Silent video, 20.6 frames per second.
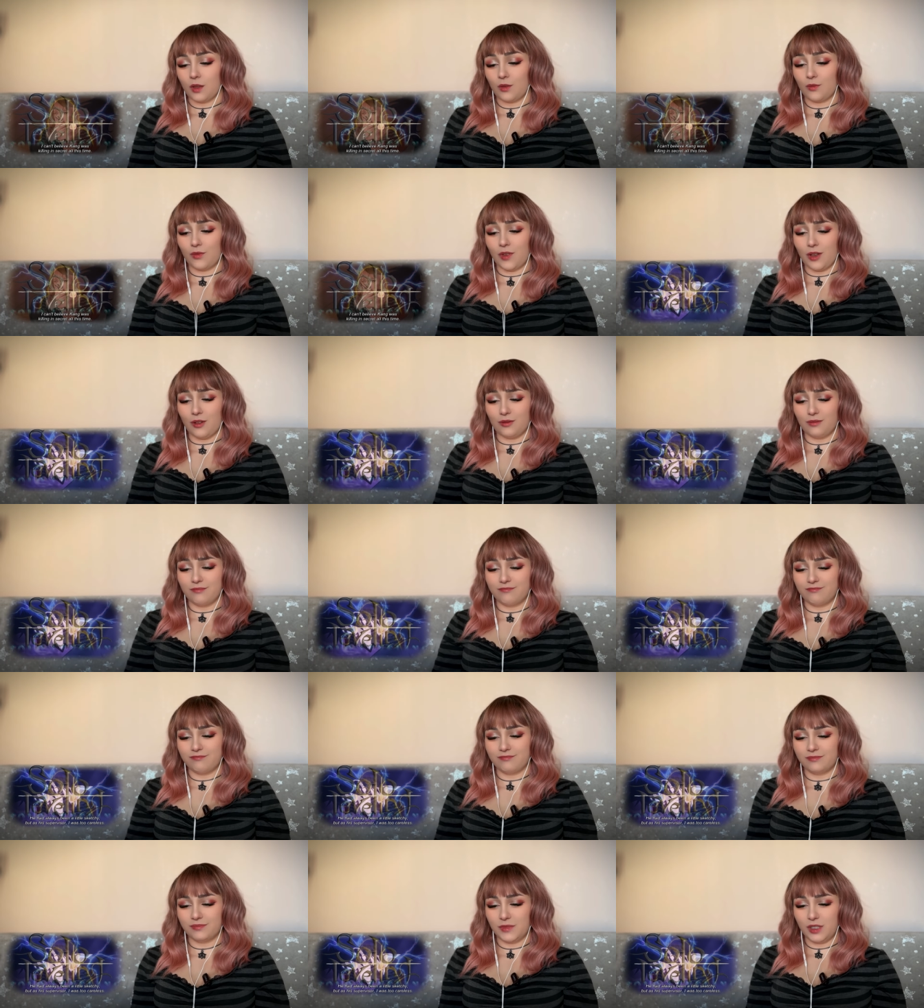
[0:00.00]
Well,
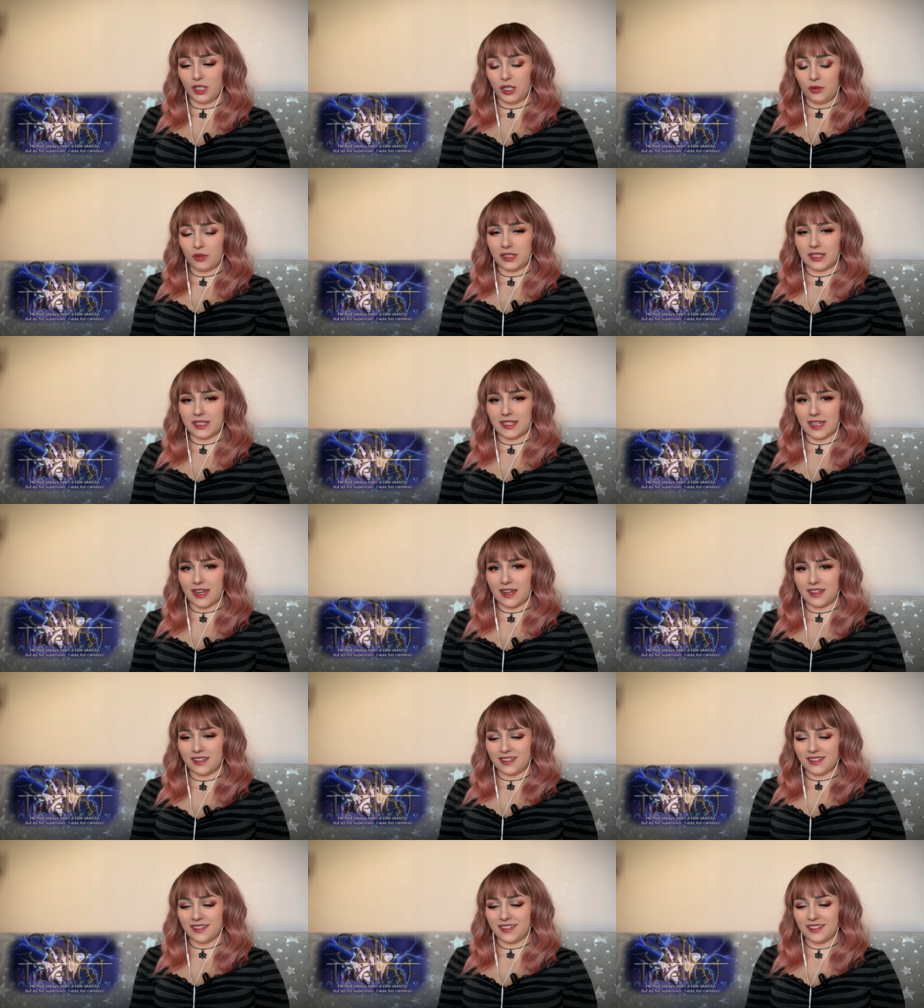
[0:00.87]
you know what they
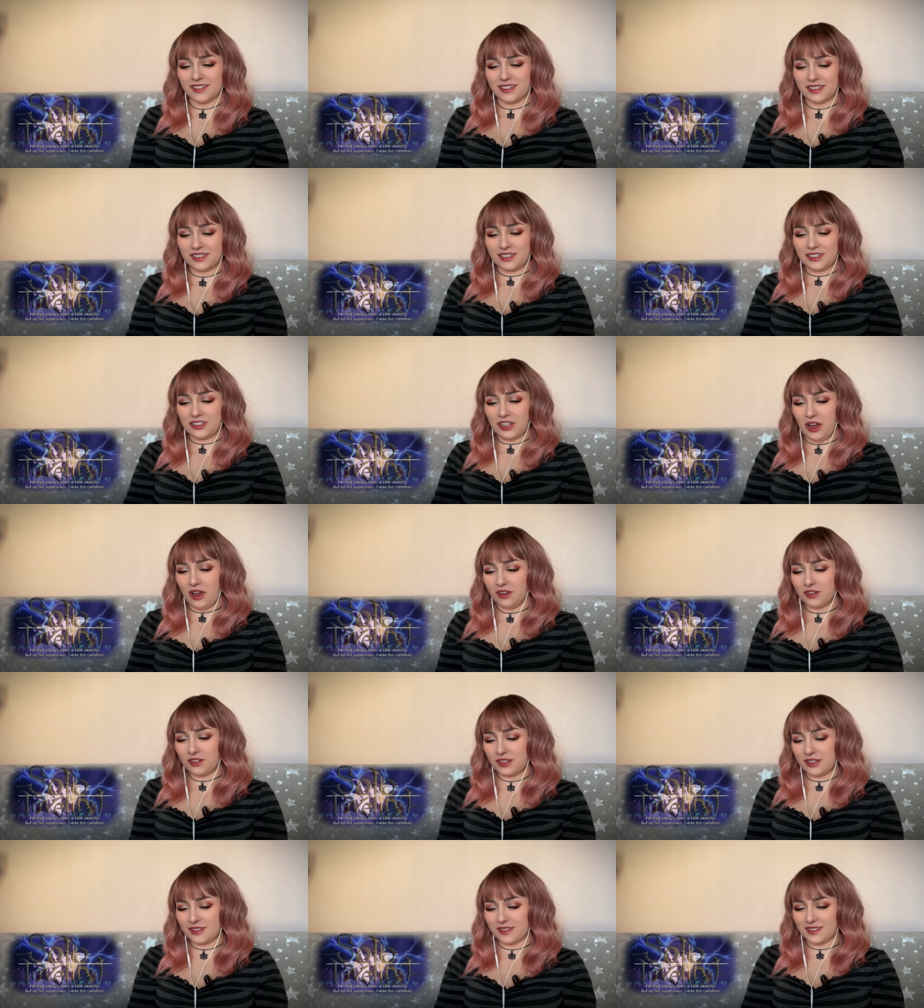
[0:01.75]
say, the
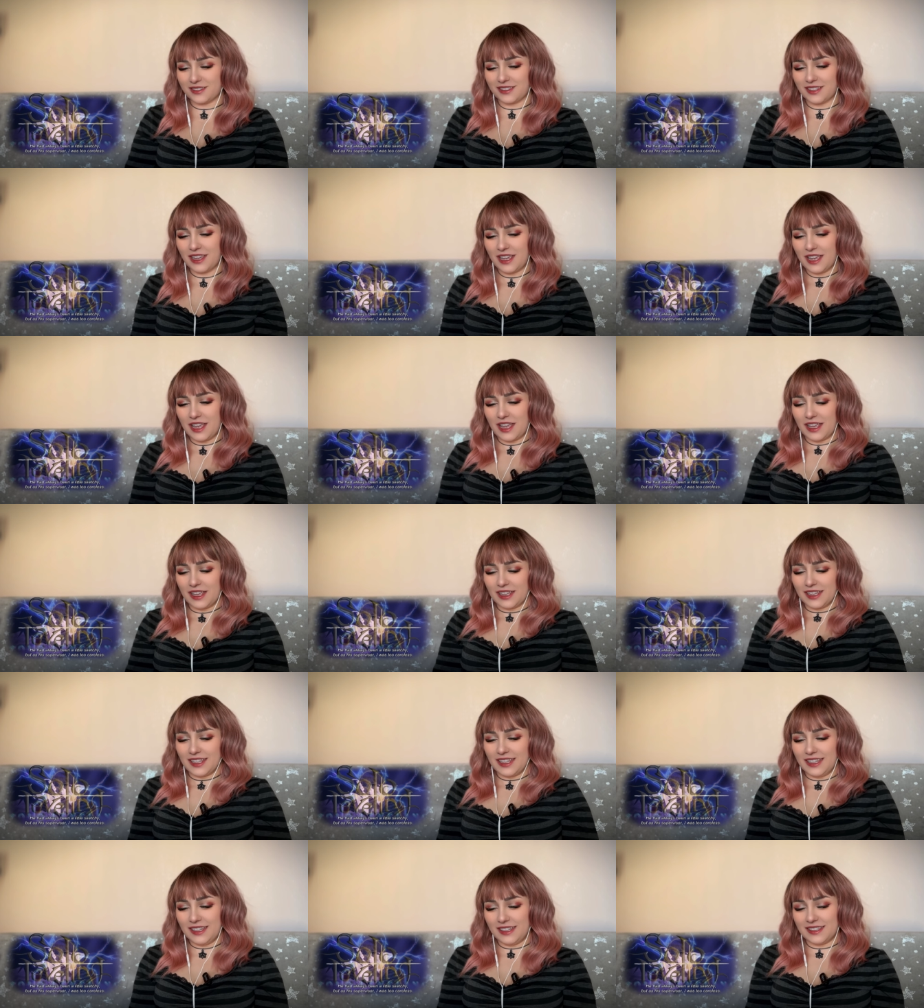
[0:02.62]
darkest
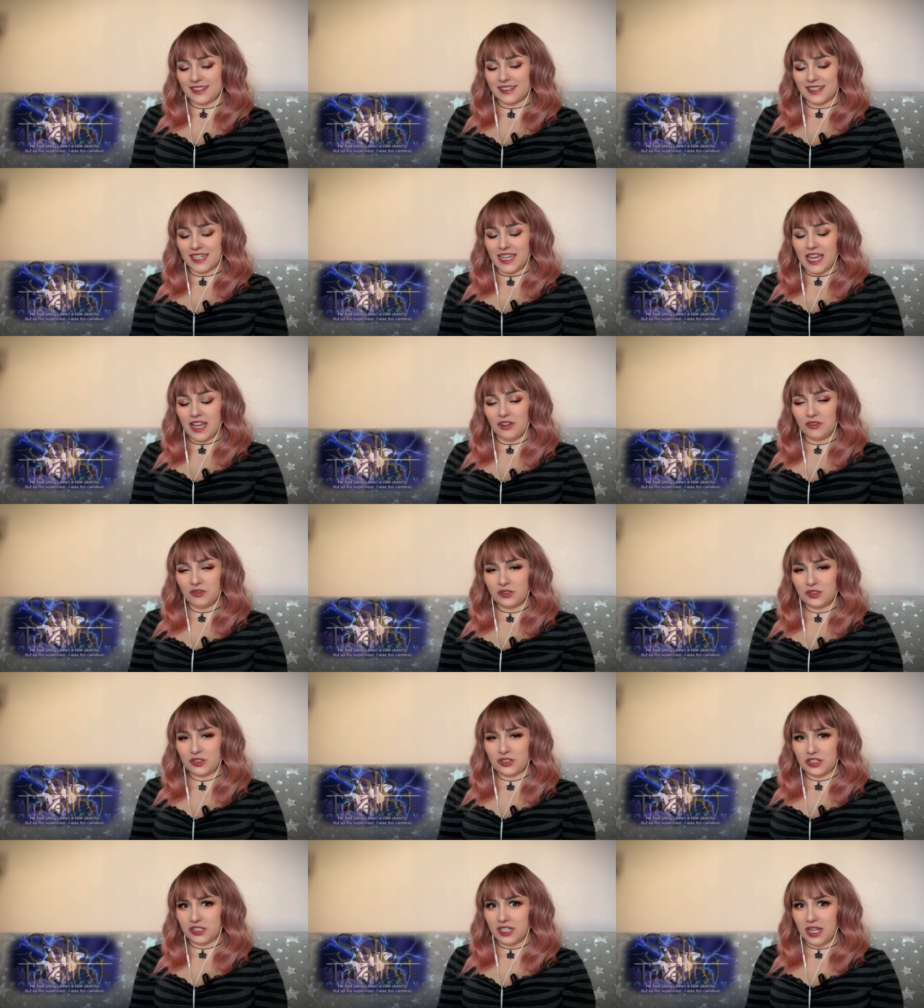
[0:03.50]
is
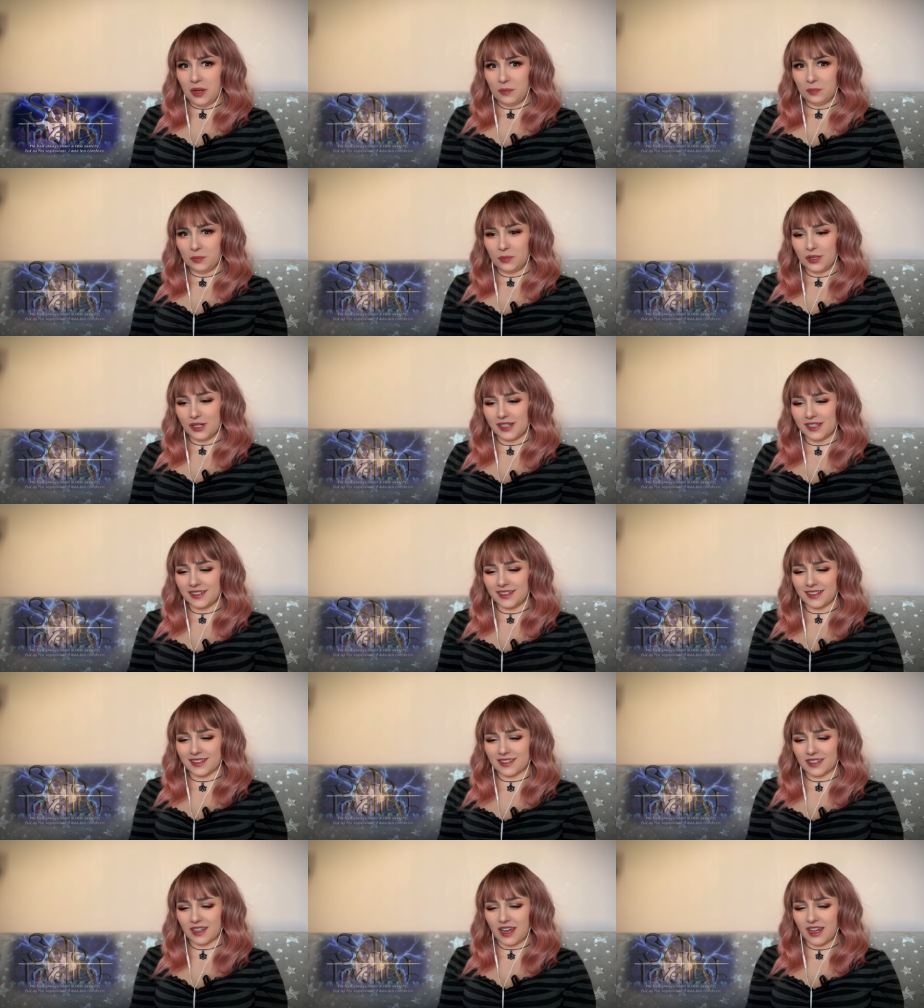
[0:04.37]
under the lamp.
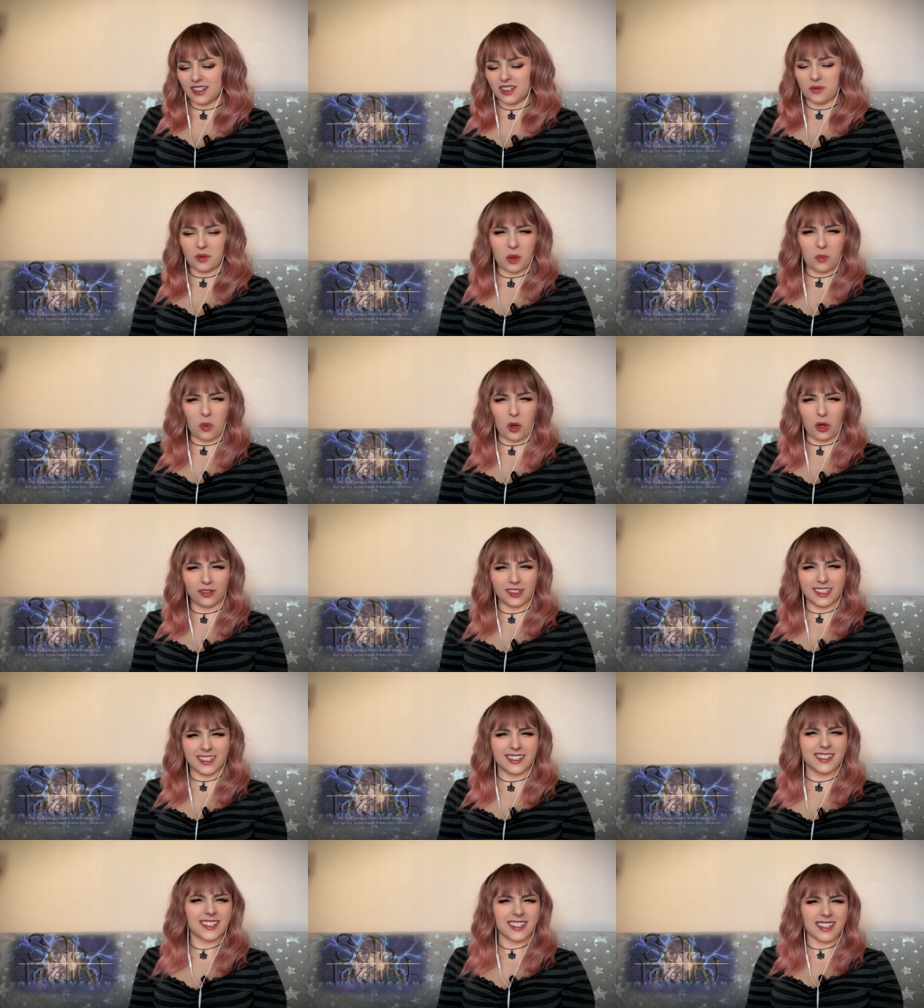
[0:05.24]
That's kind of a
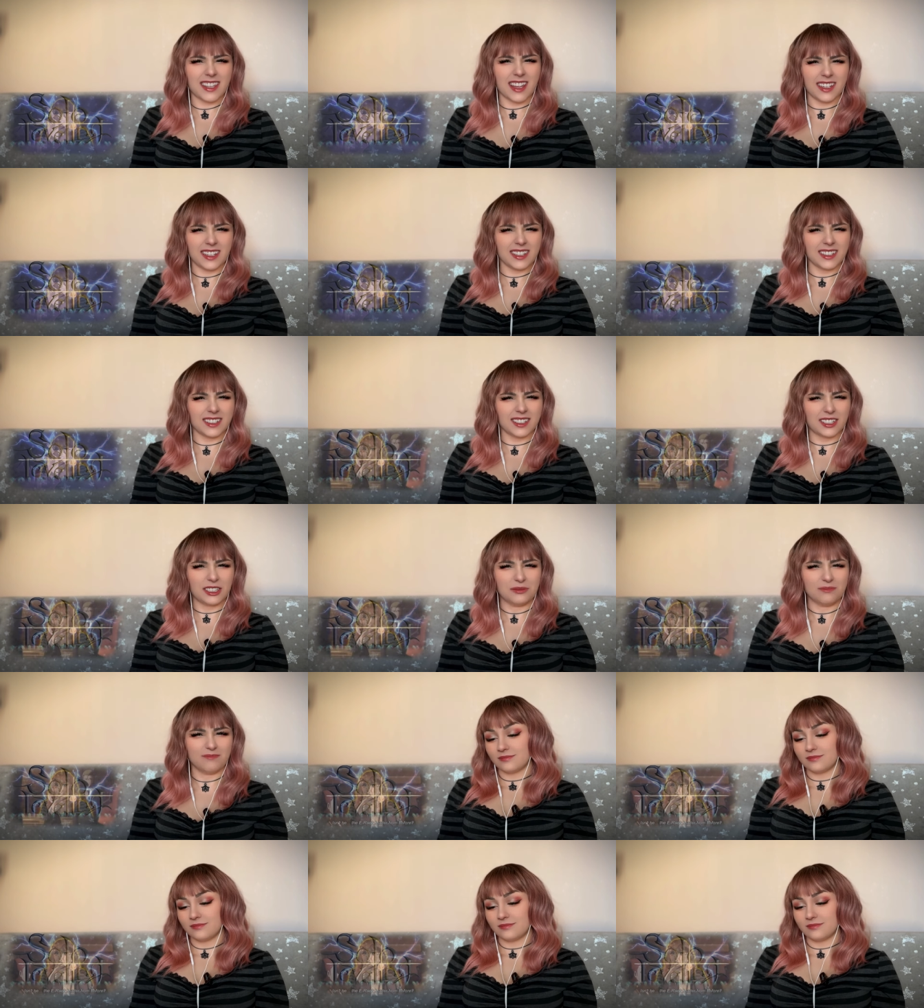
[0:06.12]
Polish saying.
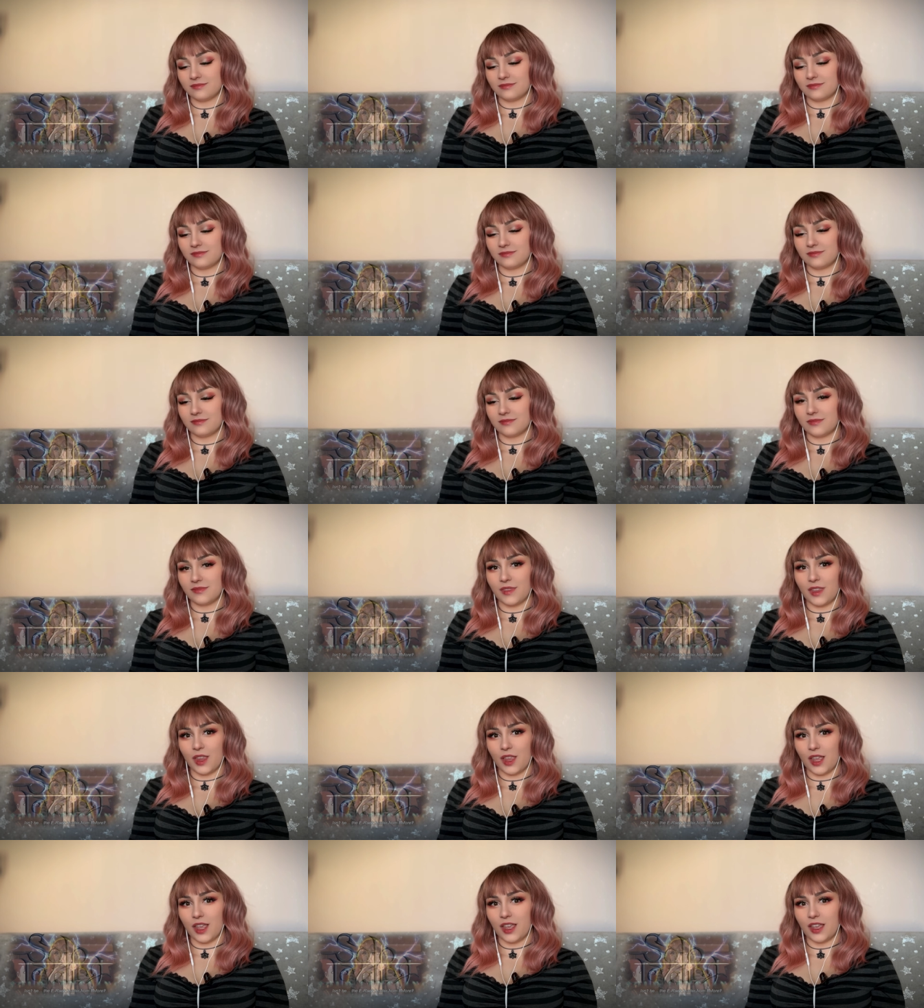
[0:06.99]

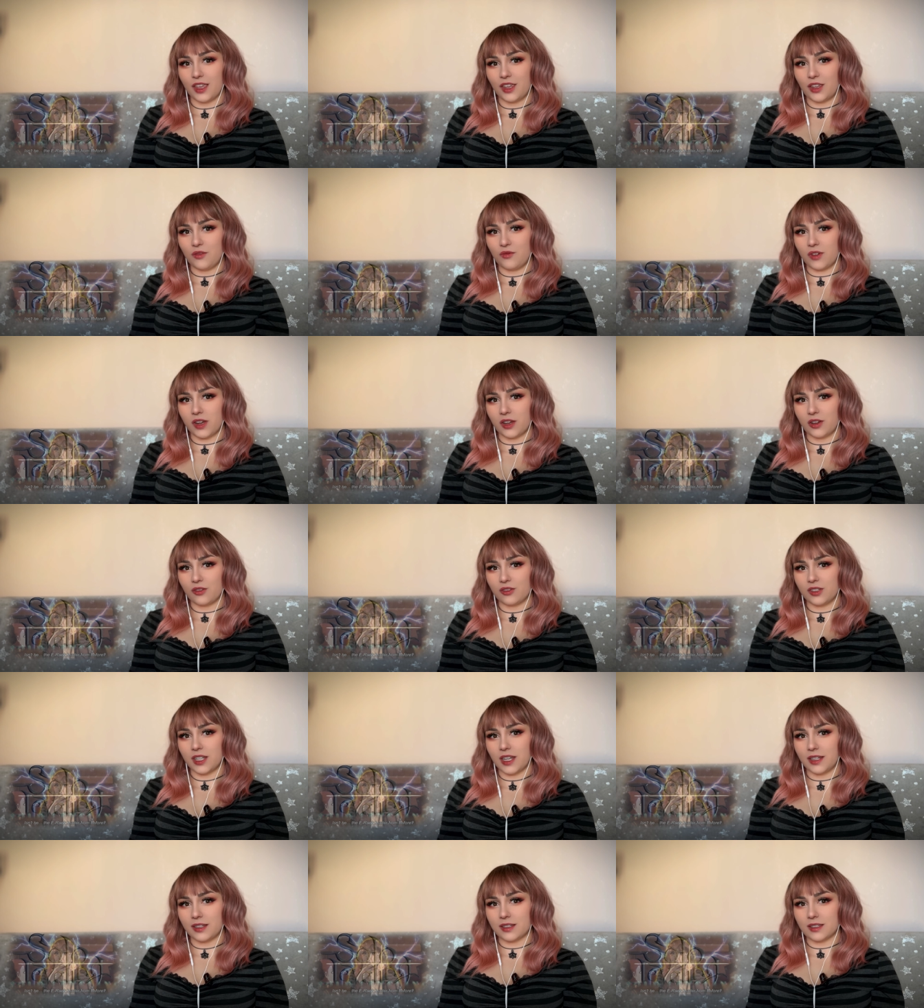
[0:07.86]
You
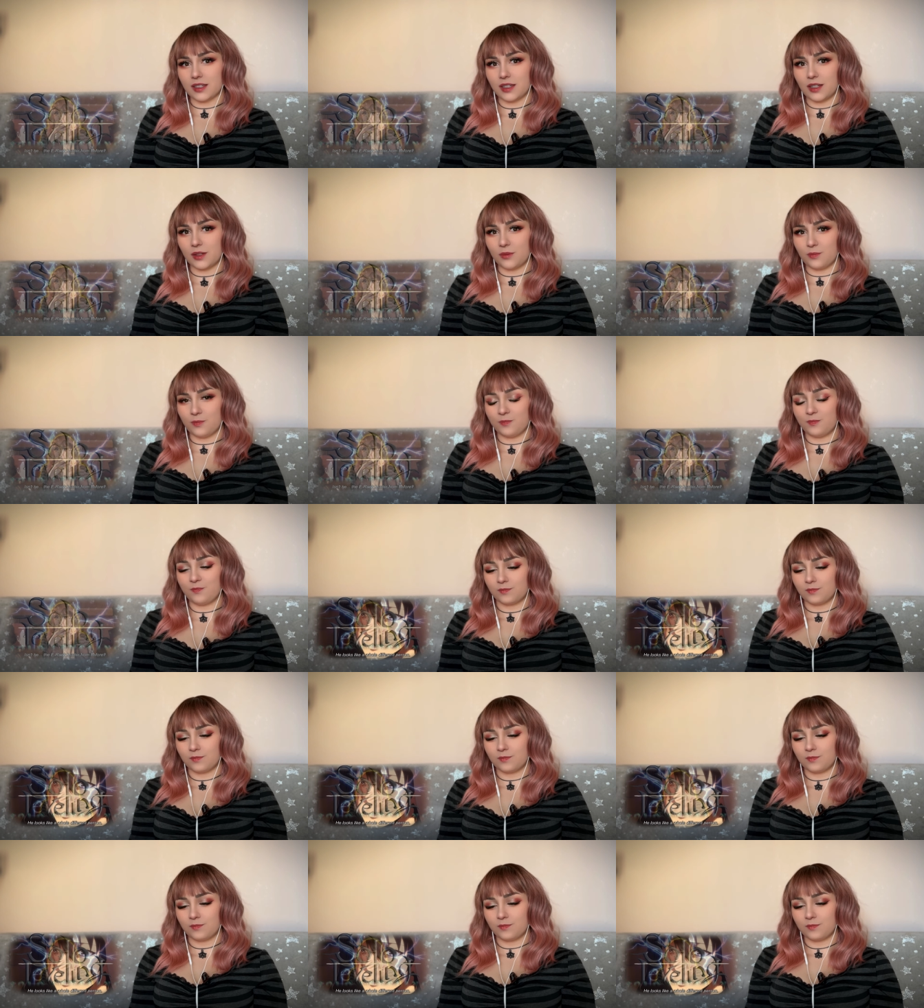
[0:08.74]
recognize him.